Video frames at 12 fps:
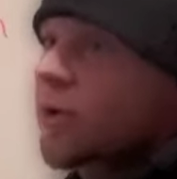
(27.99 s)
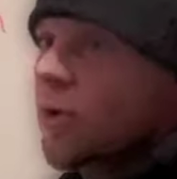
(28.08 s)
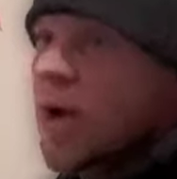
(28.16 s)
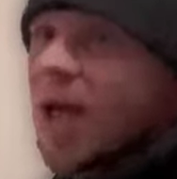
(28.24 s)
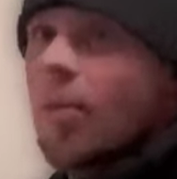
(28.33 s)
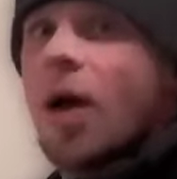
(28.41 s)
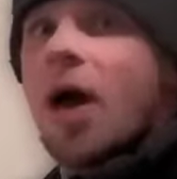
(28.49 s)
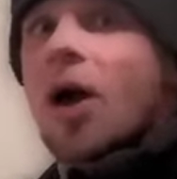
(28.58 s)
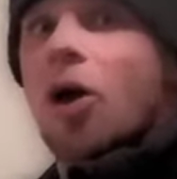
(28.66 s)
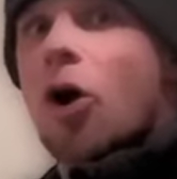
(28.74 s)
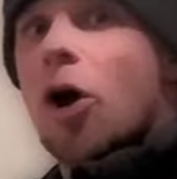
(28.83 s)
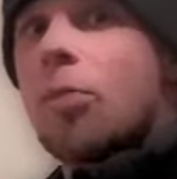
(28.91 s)
gram,
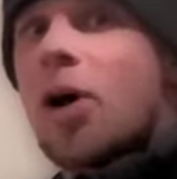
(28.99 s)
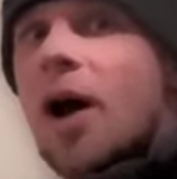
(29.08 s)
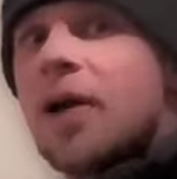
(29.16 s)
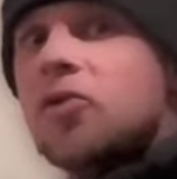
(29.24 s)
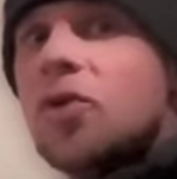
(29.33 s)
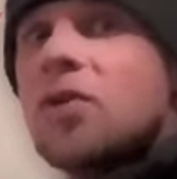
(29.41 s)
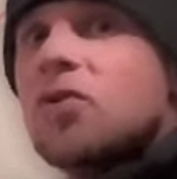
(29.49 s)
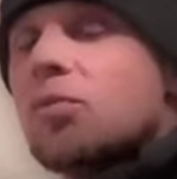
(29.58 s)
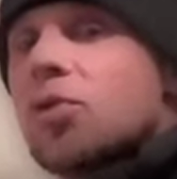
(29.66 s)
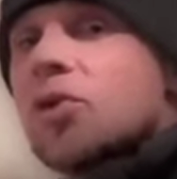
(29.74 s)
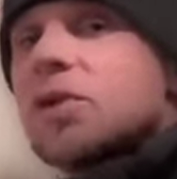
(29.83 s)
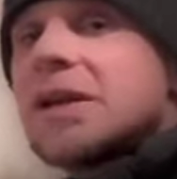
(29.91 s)
carbohydrates and
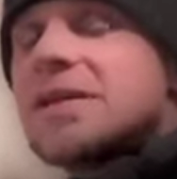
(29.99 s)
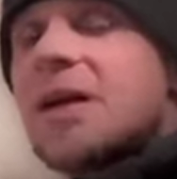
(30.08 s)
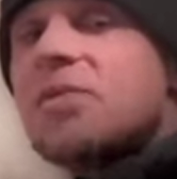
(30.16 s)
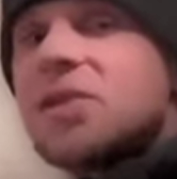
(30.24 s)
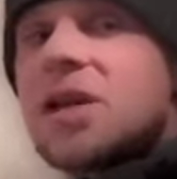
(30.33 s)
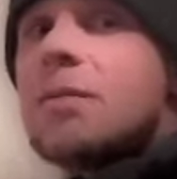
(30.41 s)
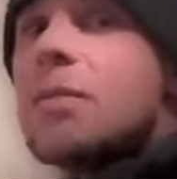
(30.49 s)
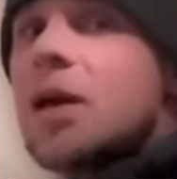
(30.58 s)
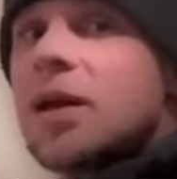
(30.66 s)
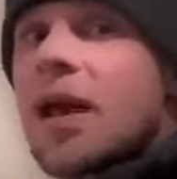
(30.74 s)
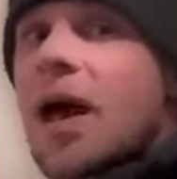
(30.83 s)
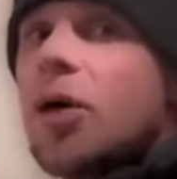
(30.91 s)
proteins have the same amount of
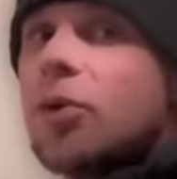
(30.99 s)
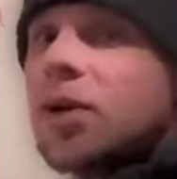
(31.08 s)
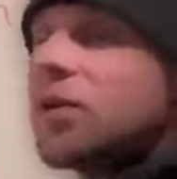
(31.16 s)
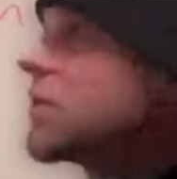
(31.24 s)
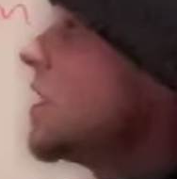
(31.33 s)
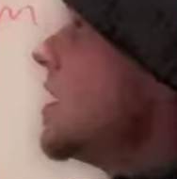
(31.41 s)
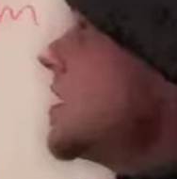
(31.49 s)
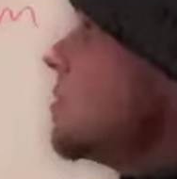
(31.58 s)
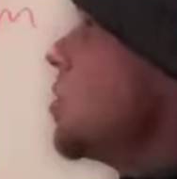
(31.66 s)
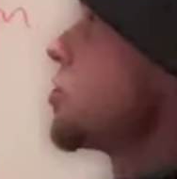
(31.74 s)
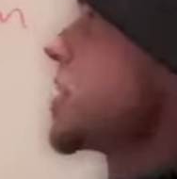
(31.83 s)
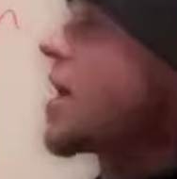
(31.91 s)
calories. They
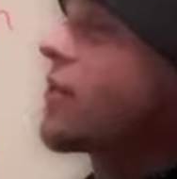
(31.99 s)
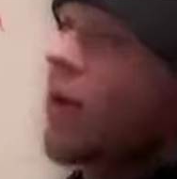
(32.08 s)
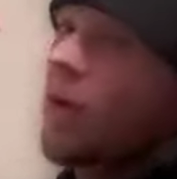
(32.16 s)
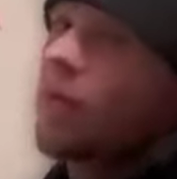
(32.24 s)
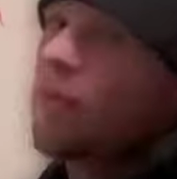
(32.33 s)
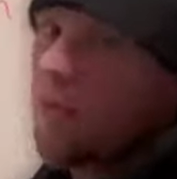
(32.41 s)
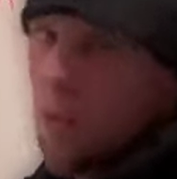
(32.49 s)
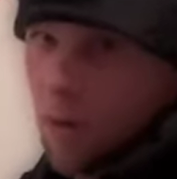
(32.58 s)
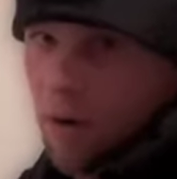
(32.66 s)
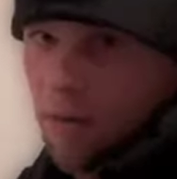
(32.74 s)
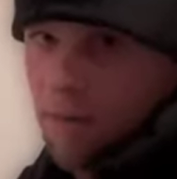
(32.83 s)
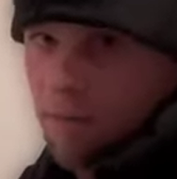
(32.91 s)
both have 4
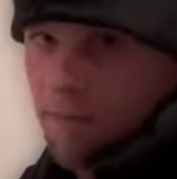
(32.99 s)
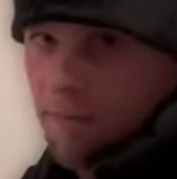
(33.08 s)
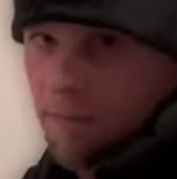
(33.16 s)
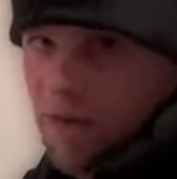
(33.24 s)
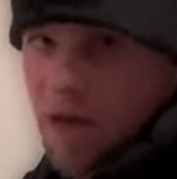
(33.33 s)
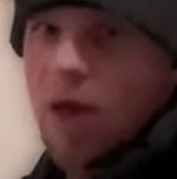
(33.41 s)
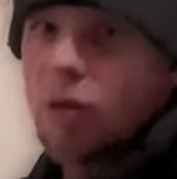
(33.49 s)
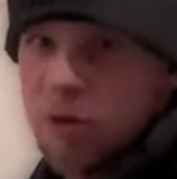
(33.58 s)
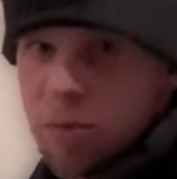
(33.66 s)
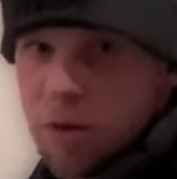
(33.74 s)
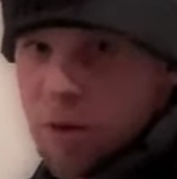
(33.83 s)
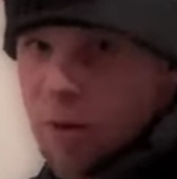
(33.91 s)
calories
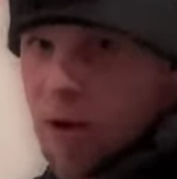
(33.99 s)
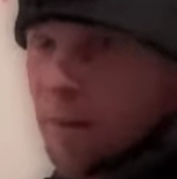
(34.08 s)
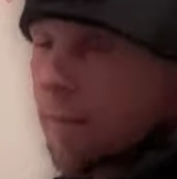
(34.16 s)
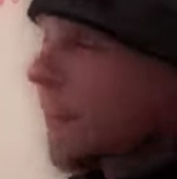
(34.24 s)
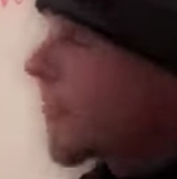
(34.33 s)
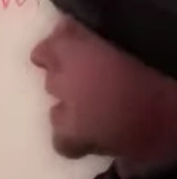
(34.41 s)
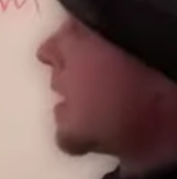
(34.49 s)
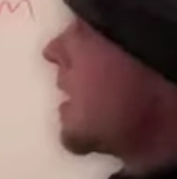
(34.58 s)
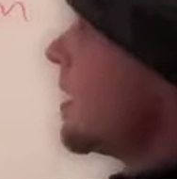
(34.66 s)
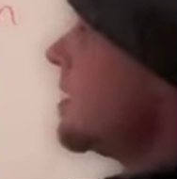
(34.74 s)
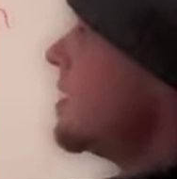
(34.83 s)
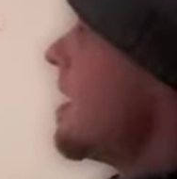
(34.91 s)
per gram.
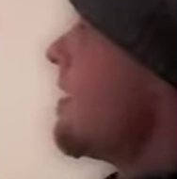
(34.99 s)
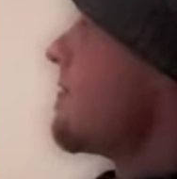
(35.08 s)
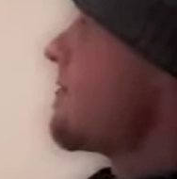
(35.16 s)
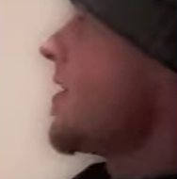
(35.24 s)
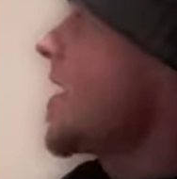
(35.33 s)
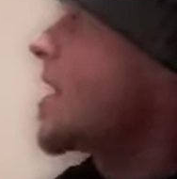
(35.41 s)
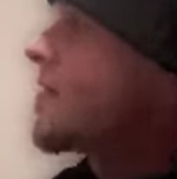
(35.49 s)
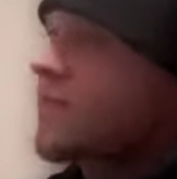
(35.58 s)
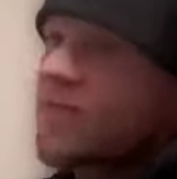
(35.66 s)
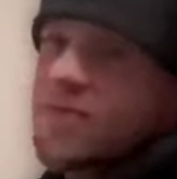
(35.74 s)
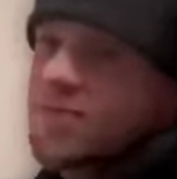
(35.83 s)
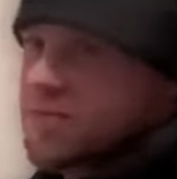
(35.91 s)
Now fat,
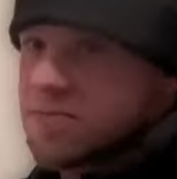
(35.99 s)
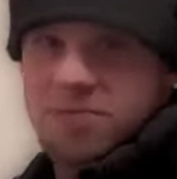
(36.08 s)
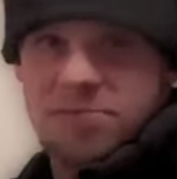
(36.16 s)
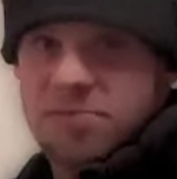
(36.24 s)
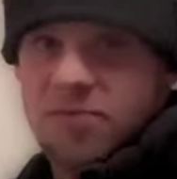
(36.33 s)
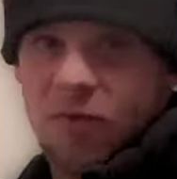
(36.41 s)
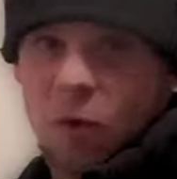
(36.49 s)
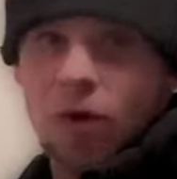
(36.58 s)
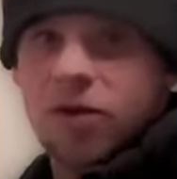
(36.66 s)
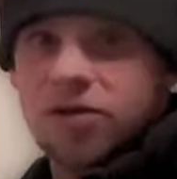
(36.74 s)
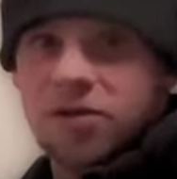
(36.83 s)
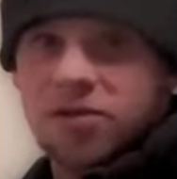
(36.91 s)
of
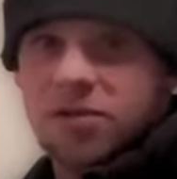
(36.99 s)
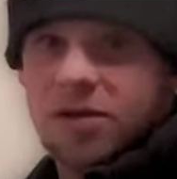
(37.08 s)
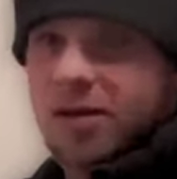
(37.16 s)
course,